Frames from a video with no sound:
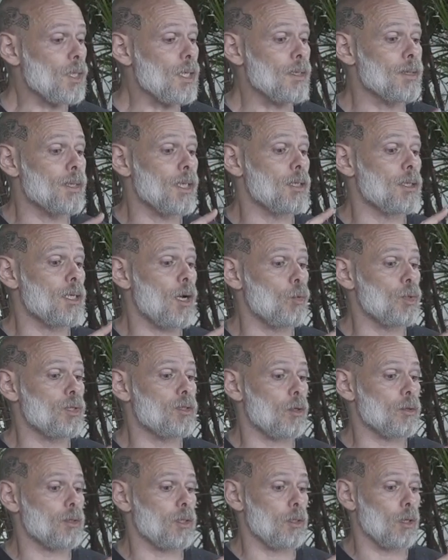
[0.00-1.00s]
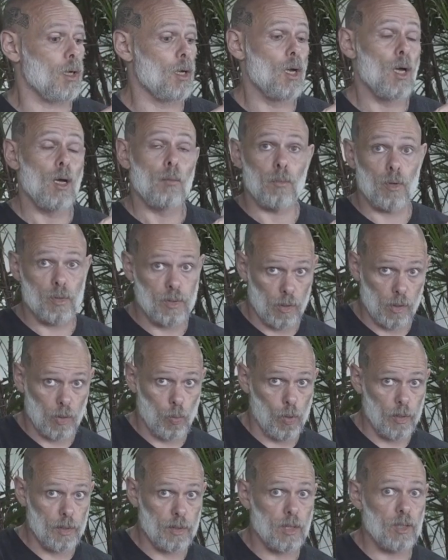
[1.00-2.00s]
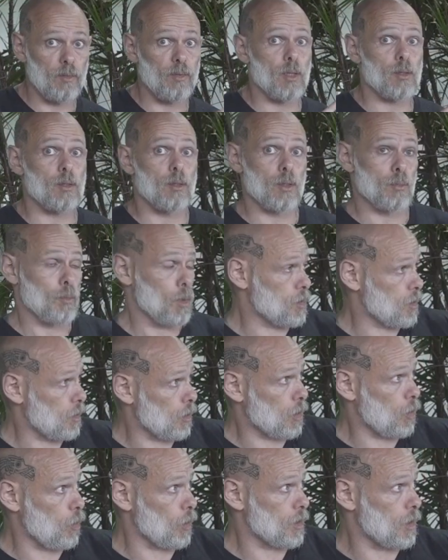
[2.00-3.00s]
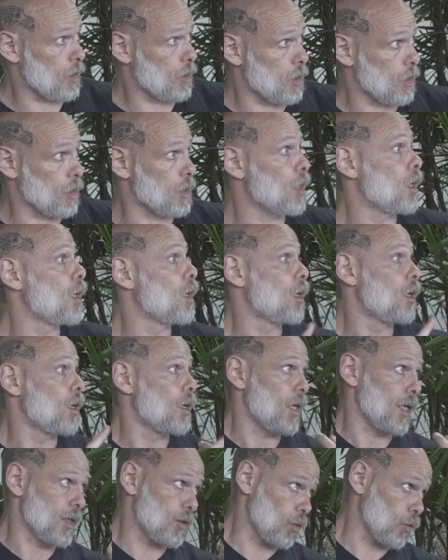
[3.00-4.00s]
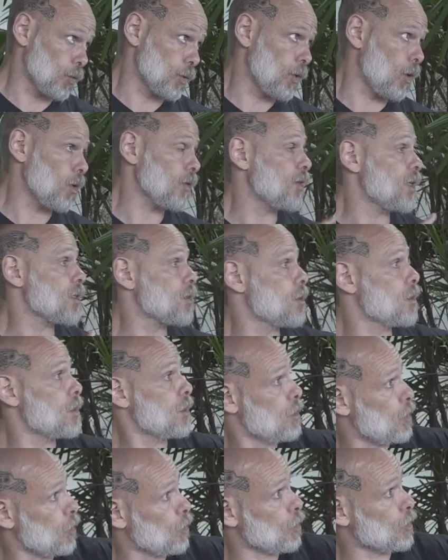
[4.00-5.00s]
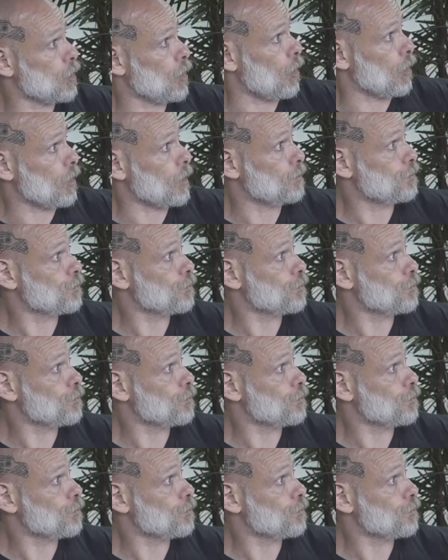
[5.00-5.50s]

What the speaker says: Then now we're talking muscle quality versus muscle quantity, external torque versus internal torque.